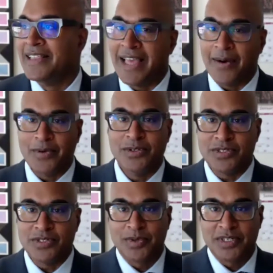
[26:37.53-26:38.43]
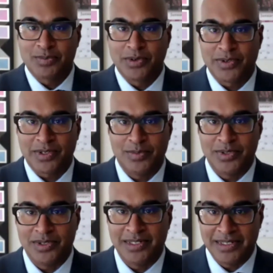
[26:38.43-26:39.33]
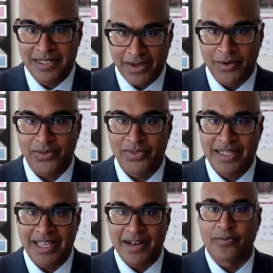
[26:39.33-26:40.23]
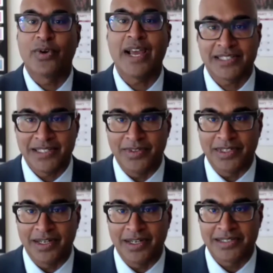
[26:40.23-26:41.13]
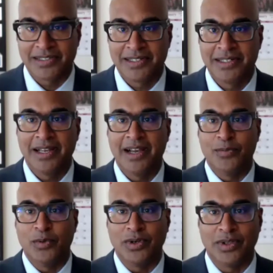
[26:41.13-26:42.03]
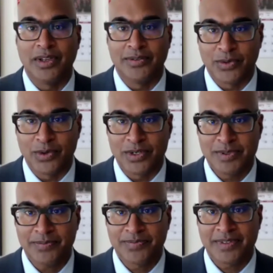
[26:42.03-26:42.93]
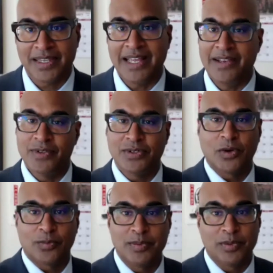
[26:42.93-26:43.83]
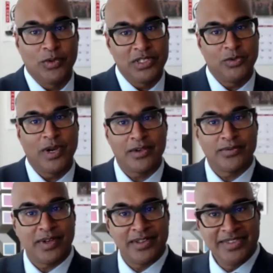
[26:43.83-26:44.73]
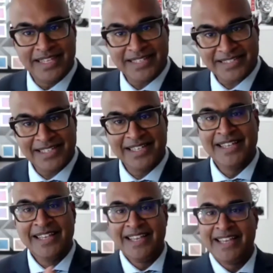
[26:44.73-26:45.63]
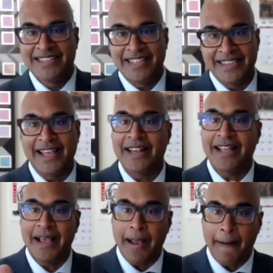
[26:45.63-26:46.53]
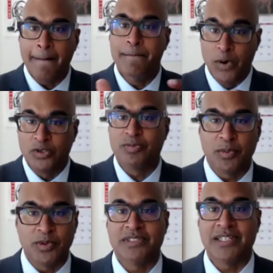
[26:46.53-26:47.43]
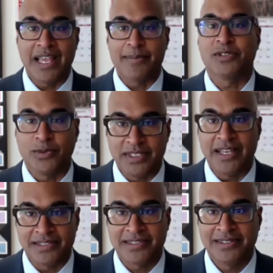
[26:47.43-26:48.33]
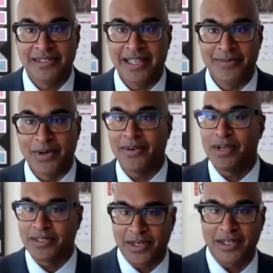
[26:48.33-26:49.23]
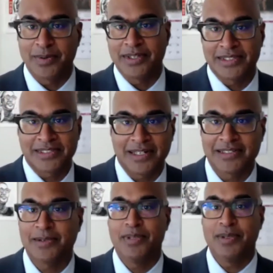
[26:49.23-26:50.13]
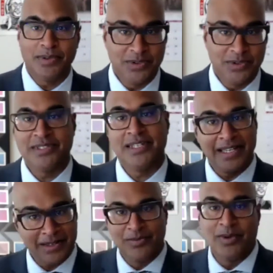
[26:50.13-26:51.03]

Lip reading: That would do so much more for community health at a fraction of the cost of more law enforcement. And if you told people, would you rather fund this? Then that, most people would say absolutely yes. And whenever I talk about this concept, people do say it.